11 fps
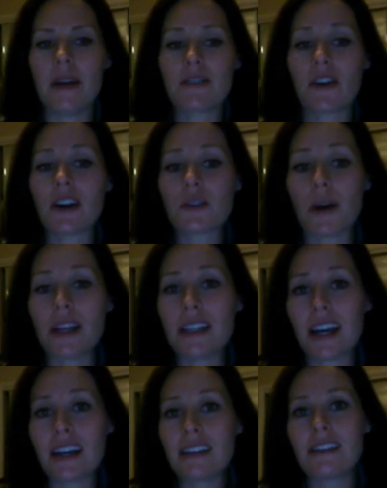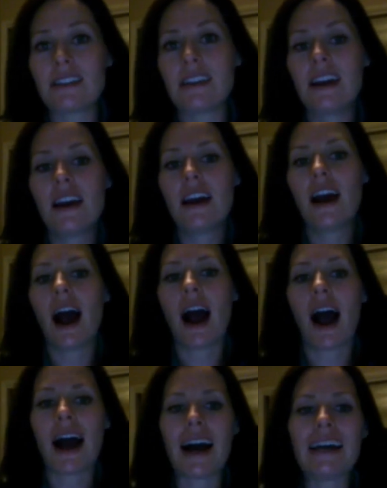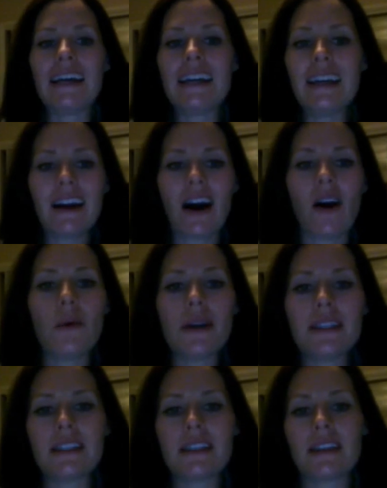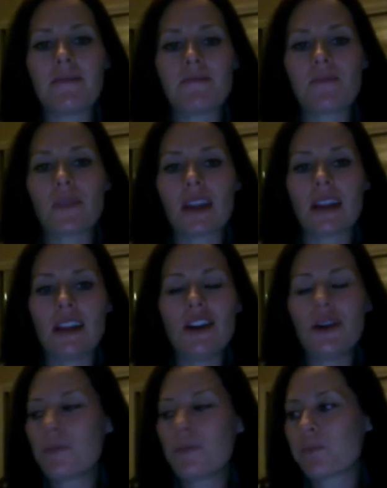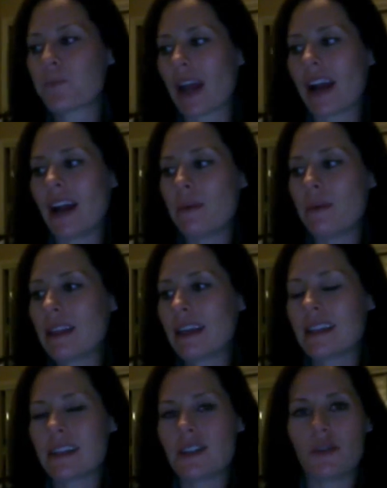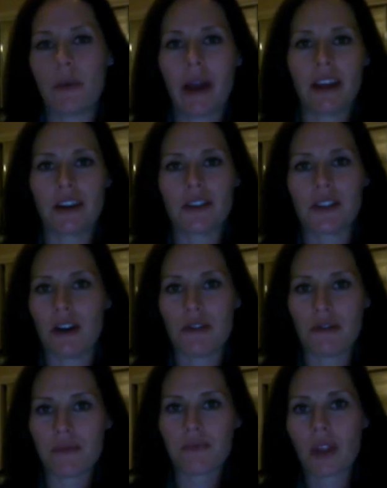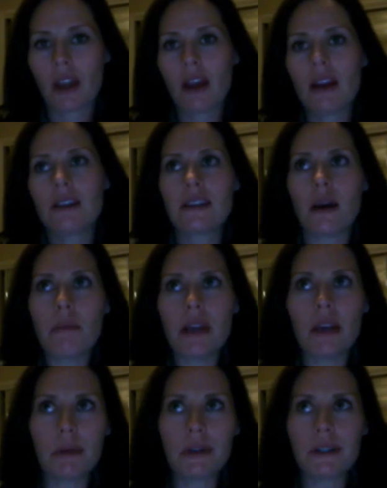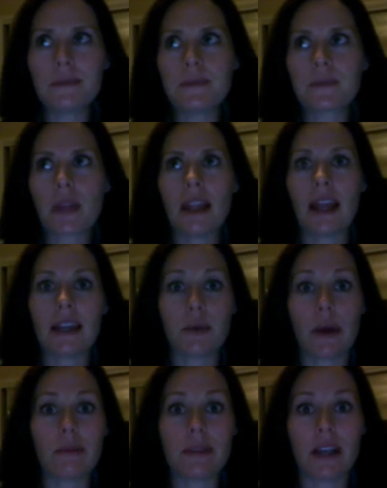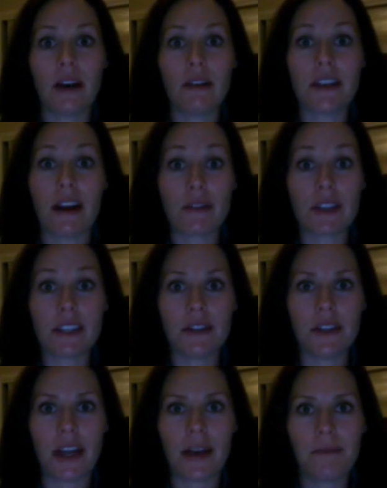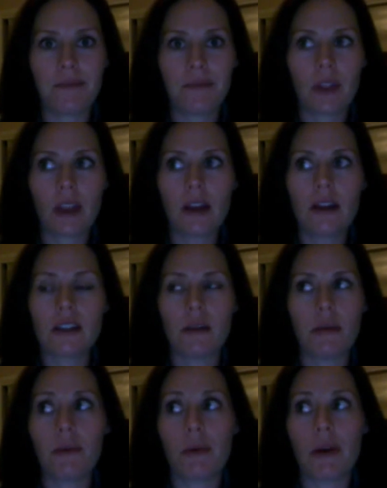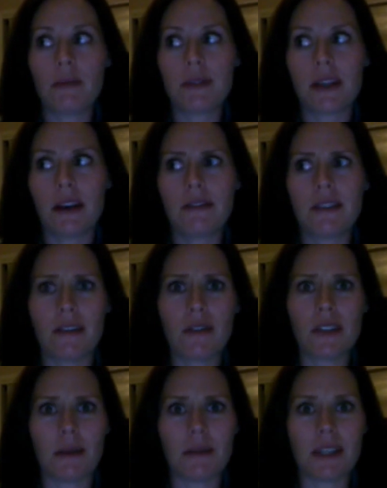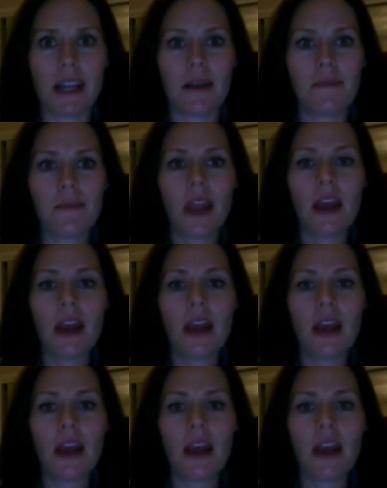As far as when to test, I always, I kind of relate this to weighing yourself. Some people like to weigh themselves every single day. Some people weigh themselves several times a day.